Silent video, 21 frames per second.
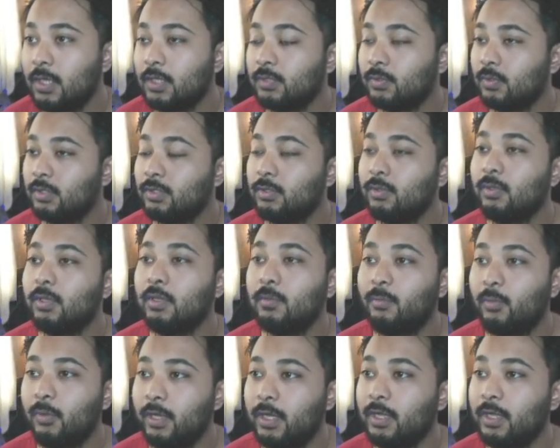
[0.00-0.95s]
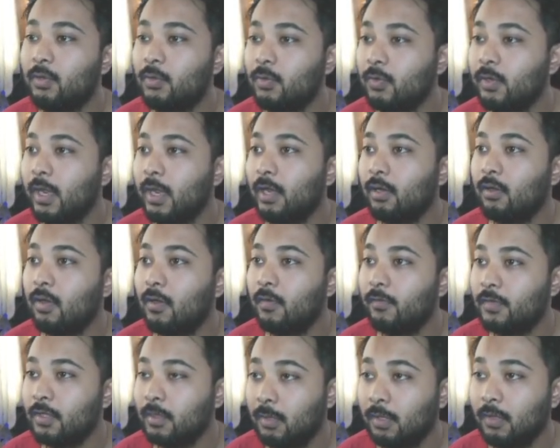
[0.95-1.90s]
So it's looking pretty good and
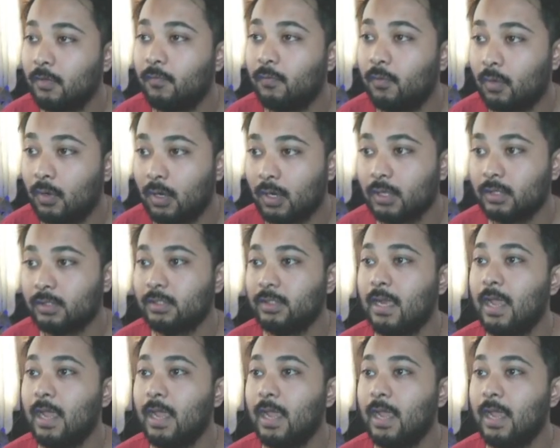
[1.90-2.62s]
comfortable for us.